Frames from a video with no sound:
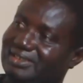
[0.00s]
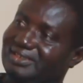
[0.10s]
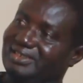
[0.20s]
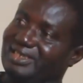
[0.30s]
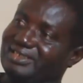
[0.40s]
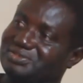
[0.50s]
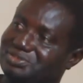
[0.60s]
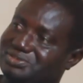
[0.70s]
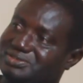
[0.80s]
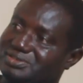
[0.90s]
to
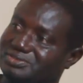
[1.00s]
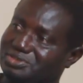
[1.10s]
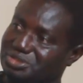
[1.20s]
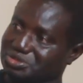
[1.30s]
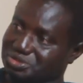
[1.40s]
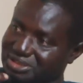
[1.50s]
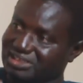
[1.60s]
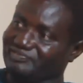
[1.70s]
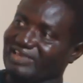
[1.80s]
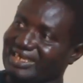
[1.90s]

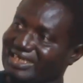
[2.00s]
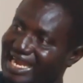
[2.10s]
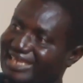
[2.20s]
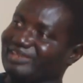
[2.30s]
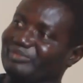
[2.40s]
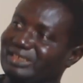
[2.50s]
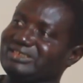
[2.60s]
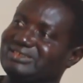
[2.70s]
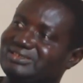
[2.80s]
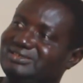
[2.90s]
justify the
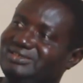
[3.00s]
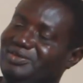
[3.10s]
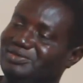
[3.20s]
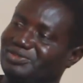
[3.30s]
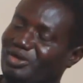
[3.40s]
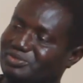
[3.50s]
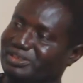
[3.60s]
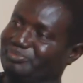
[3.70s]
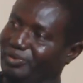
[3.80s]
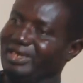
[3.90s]
arguments, to come to the
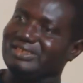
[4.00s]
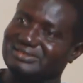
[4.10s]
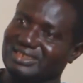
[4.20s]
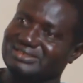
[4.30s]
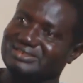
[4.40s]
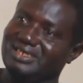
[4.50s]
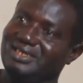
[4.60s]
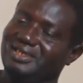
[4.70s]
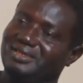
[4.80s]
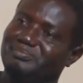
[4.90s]
point that
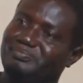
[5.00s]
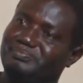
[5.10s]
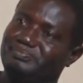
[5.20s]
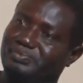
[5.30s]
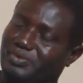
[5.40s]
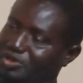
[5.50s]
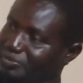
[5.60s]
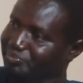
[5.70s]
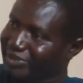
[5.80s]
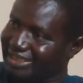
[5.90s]
corrupt
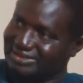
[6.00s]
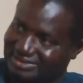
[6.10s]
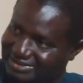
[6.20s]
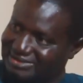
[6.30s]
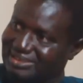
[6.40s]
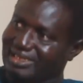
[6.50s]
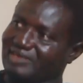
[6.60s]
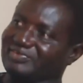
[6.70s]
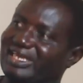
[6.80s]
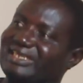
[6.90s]
practices
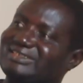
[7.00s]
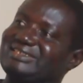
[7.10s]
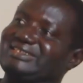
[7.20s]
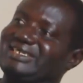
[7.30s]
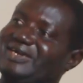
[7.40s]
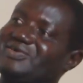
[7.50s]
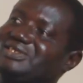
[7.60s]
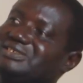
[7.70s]
having existed according